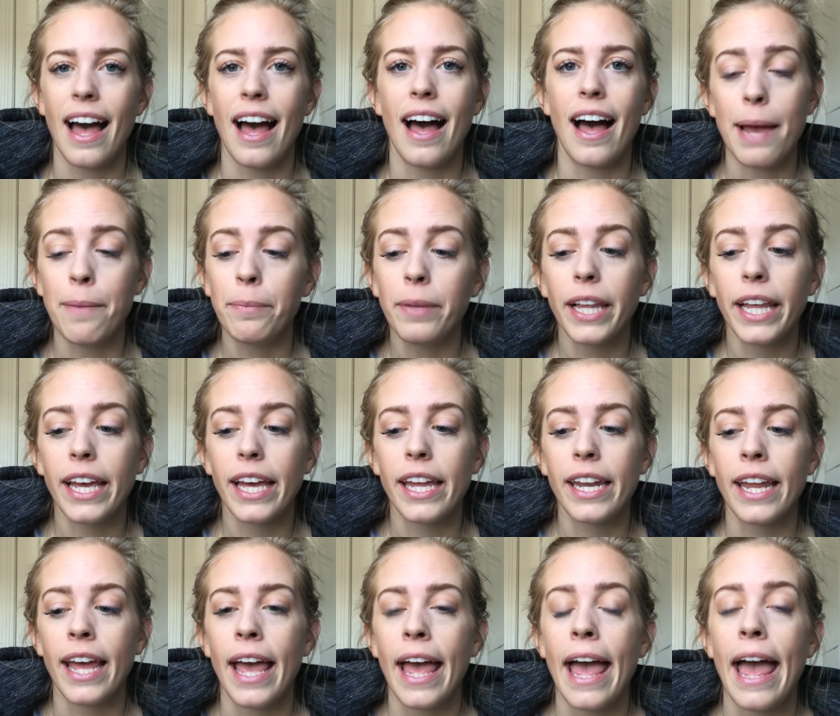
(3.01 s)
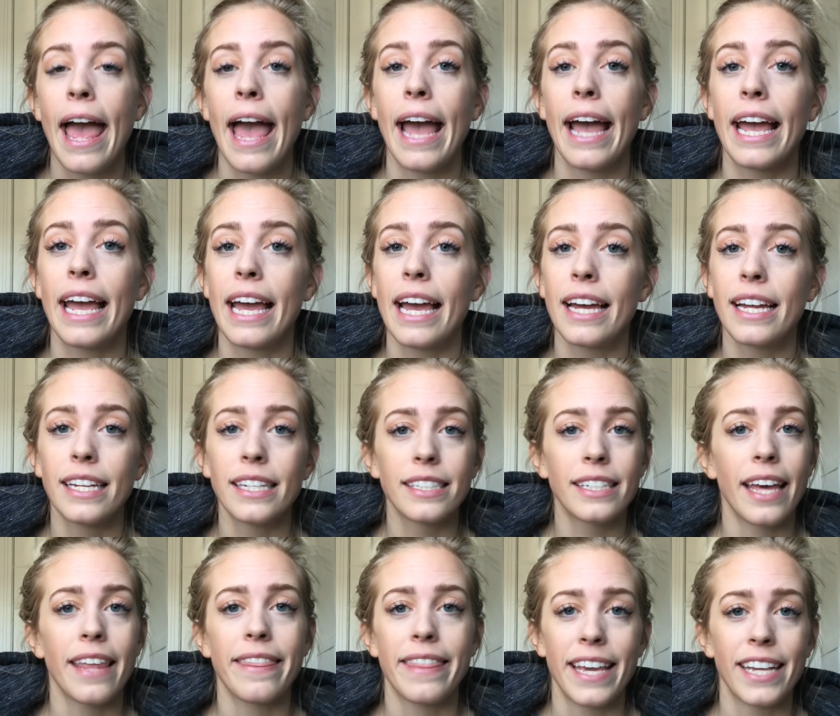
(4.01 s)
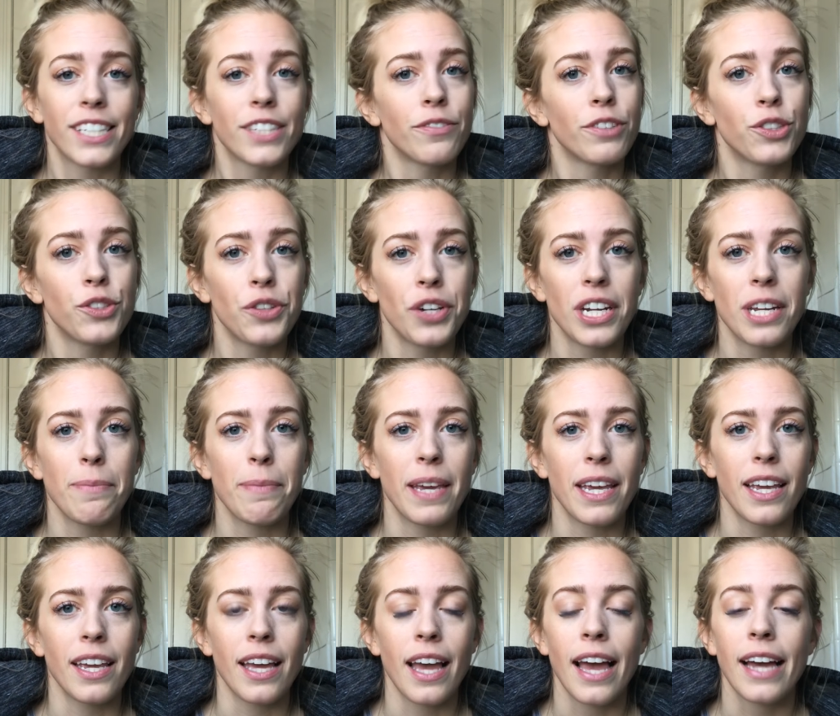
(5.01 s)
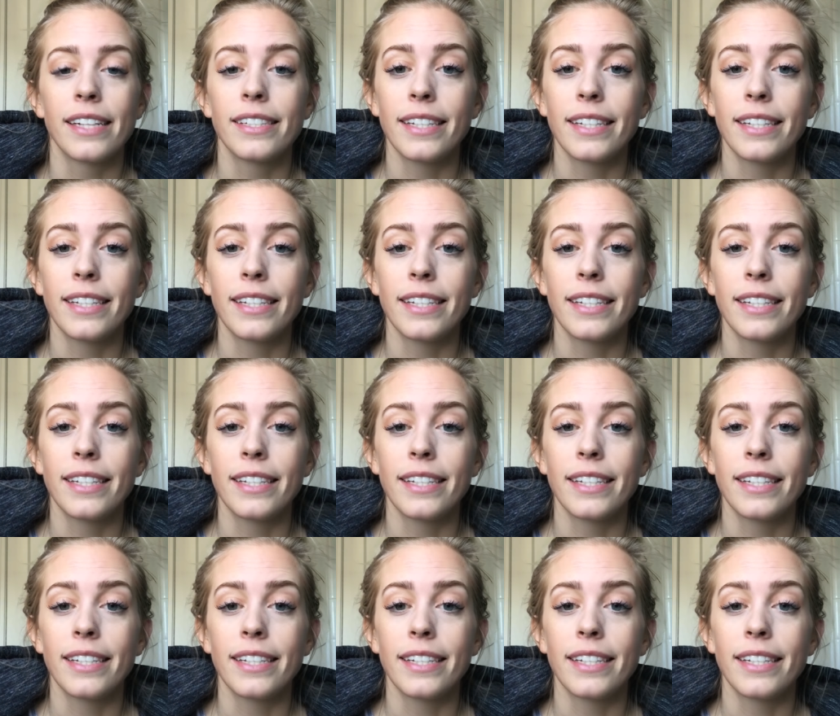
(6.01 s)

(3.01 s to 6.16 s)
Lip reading: I'm Lynn and thanks for joining me.